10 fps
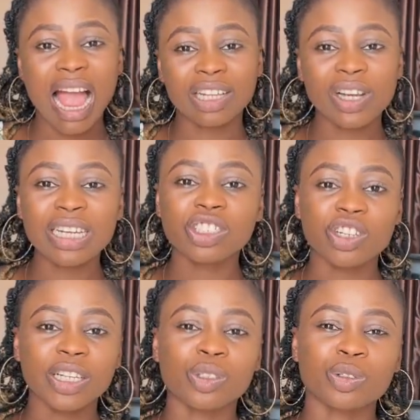i actually
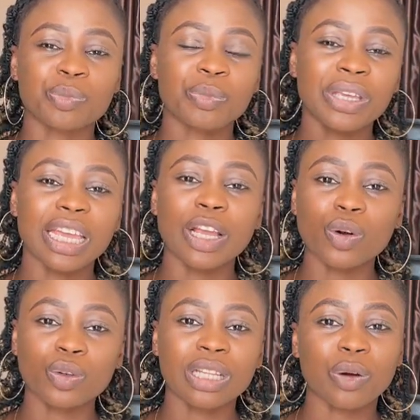tried to pick a
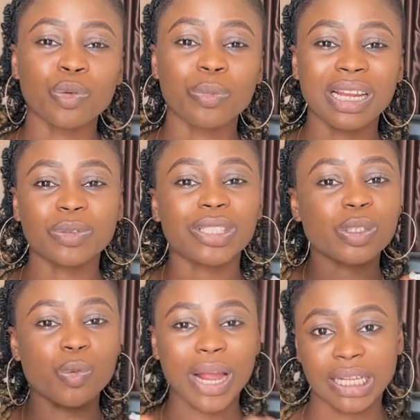cloth that could blend
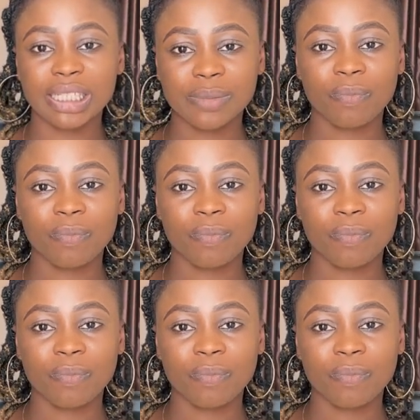with white